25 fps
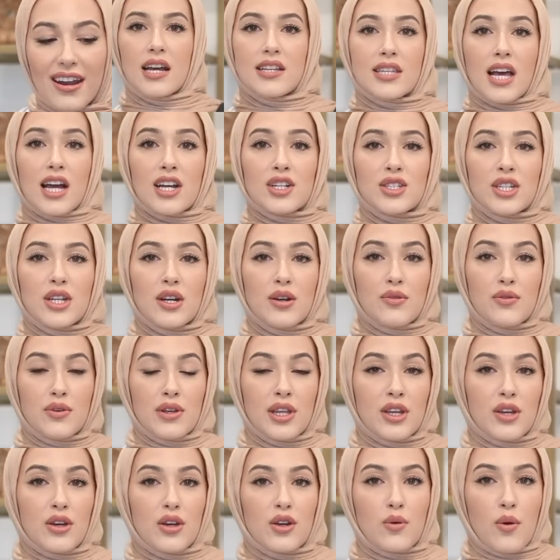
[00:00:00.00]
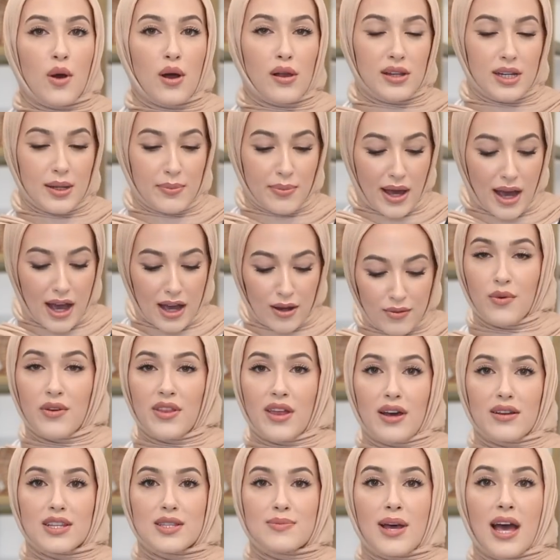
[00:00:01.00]
It's actually a really good quality bag
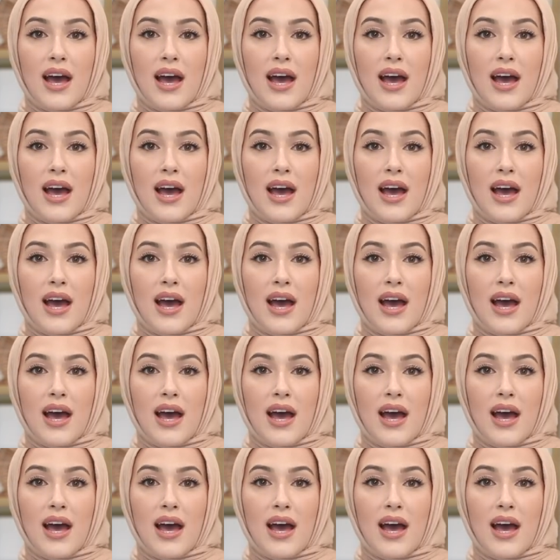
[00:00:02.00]
without